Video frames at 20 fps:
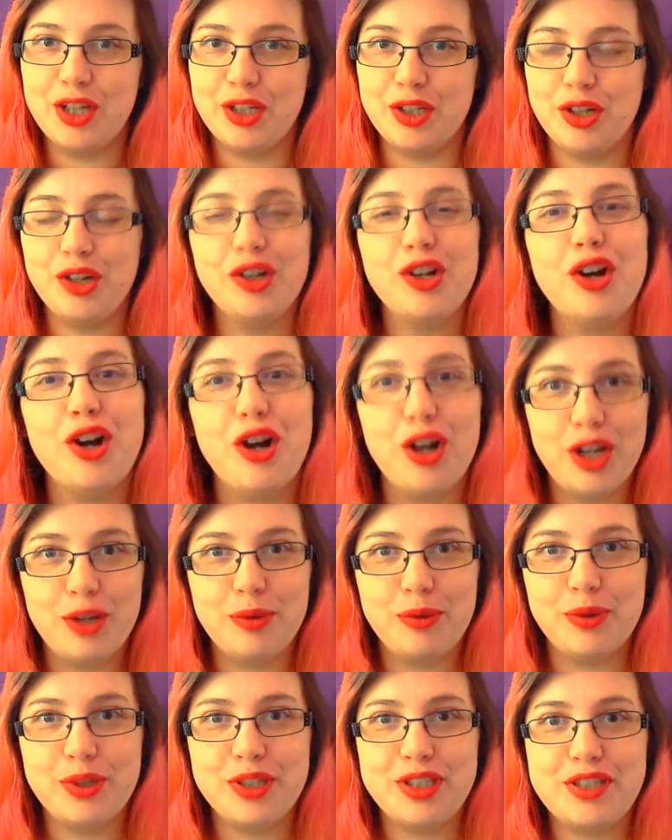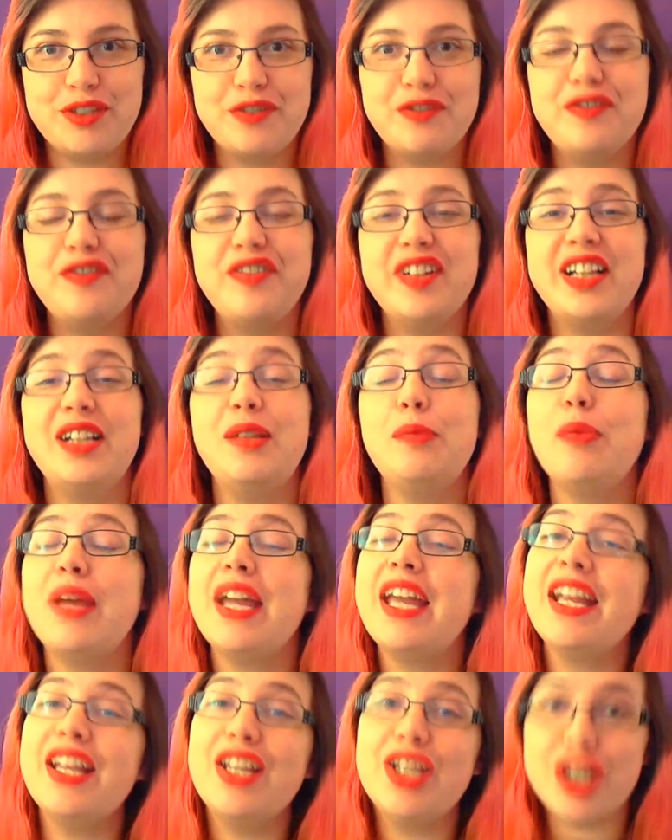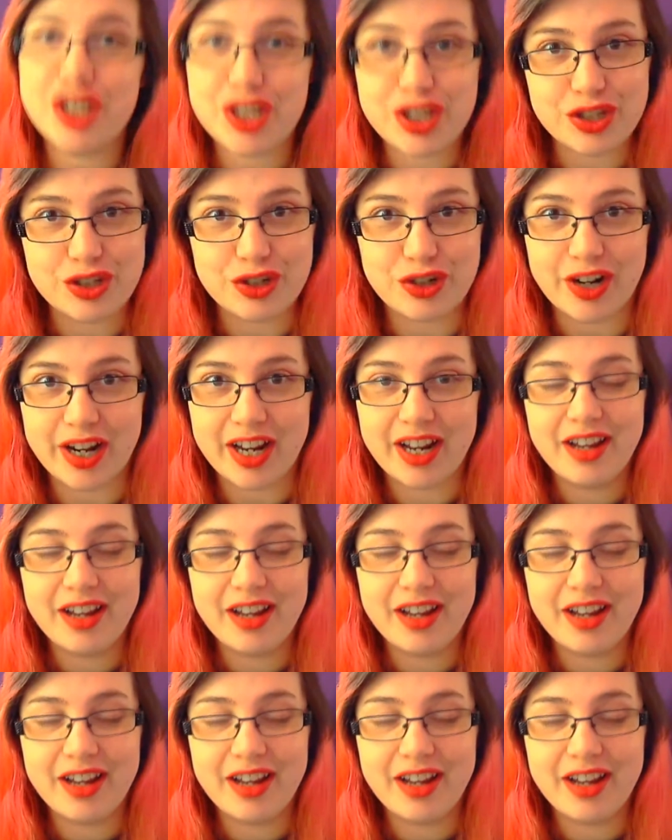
not Hollywood's film industry.